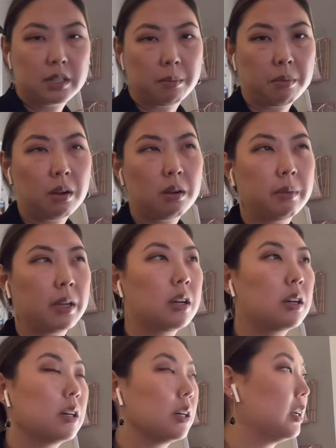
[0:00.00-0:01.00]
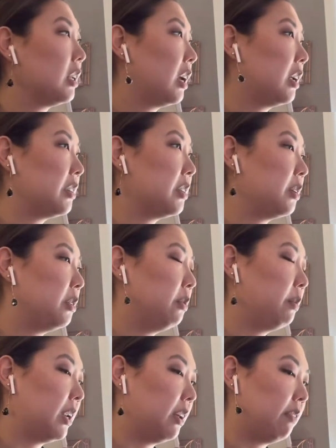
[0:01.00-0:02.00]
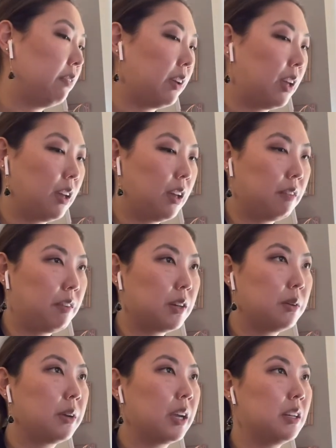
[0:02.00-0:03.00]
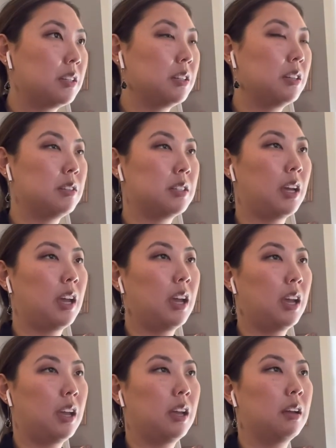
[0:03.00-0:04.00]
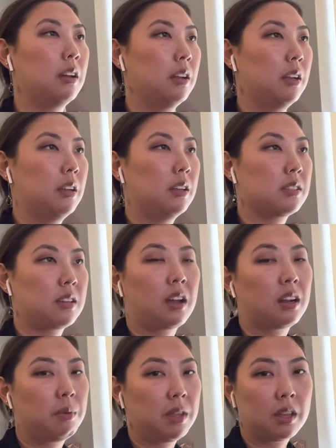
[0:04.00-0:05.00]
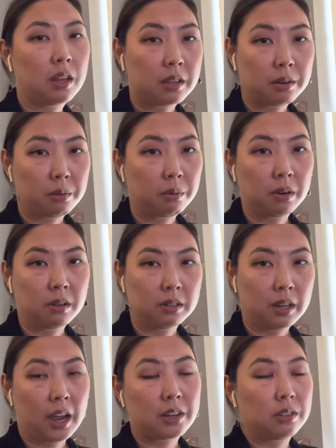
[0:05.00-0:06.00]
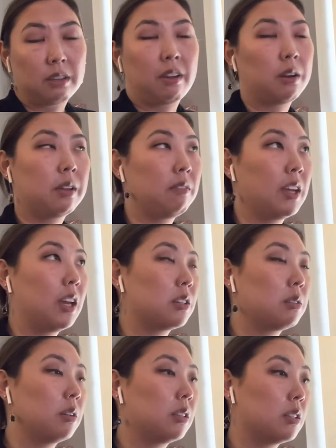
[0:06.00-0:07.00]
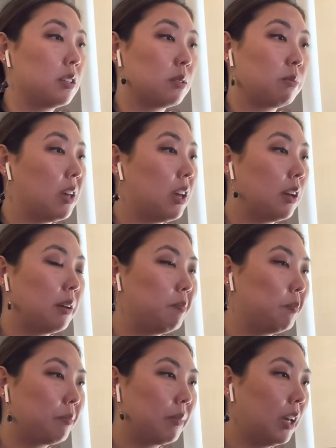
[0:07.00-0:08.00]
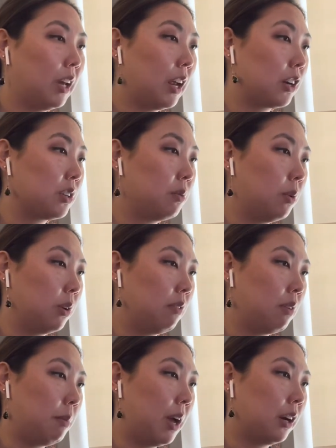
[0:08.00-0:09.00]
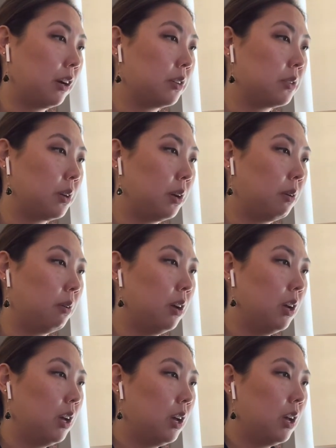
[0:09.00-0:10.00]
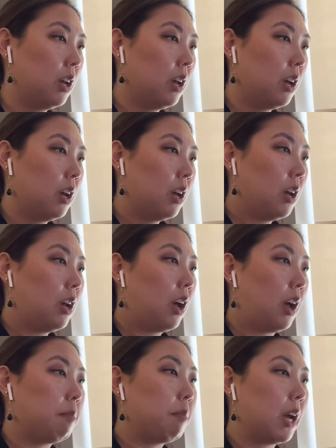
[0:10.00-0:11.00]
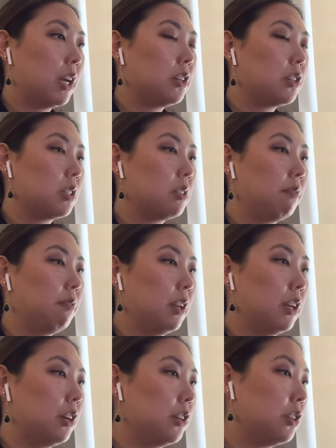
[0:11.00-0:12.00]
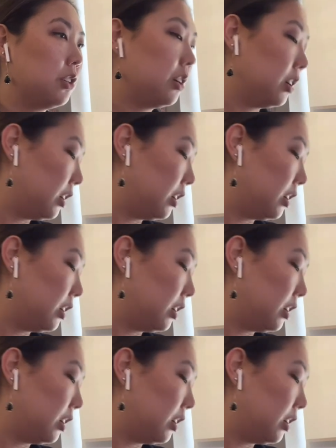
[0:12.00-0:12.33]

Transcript: I probably could get to, but if I don't get it today, it's not going to be the end of the world. Actually, if I don't even get to it this week, it actually won't even matter. So I might just finish.